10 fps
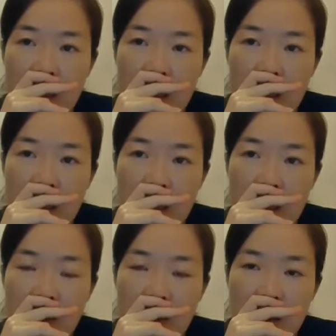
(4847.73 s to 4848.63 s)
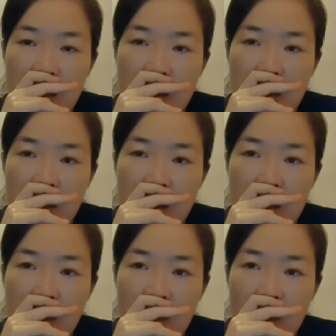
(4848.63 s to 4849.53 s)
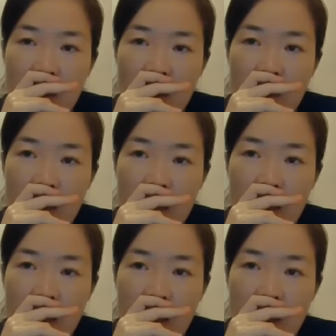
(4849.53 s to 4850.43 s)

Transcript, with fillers: Skin illness uh, say no cure, but I